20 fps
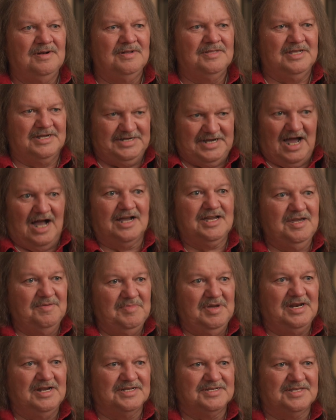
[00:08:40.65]
The
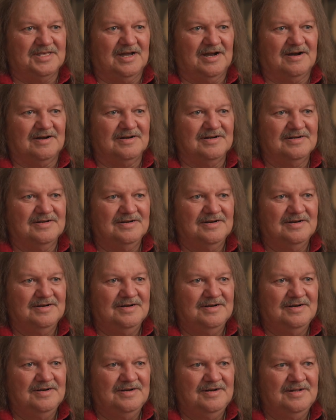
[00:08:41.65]
document is there,
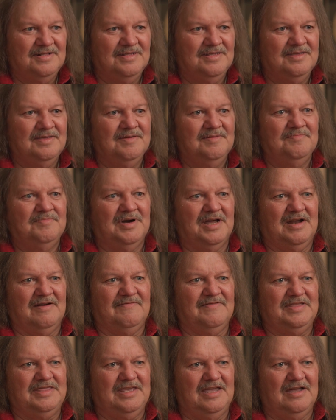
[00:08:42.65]
but
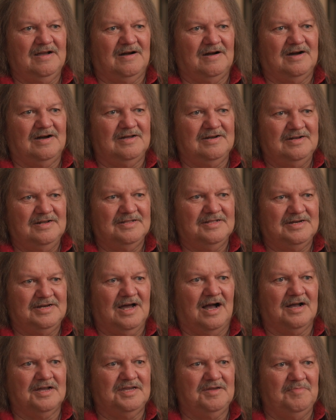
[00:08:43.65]
everything on the
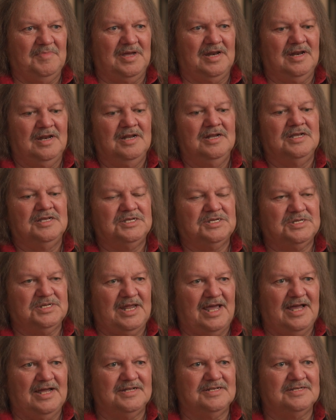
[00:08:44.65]
document
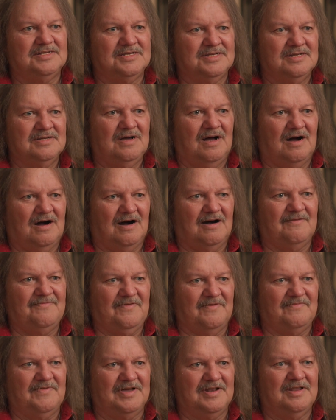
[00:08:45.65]
stands off
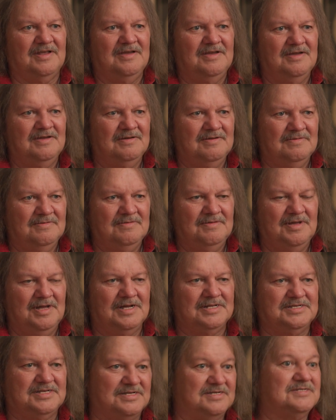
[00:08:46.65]
of it.
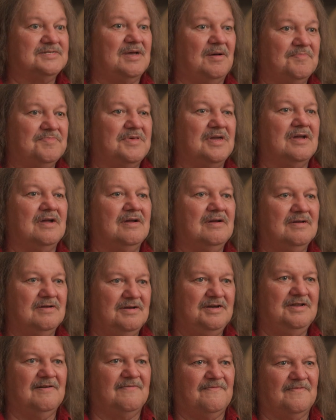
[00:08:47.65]
It's something
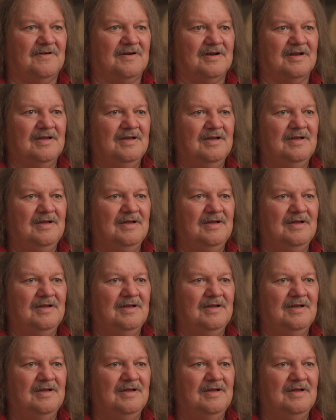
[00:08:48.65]
different.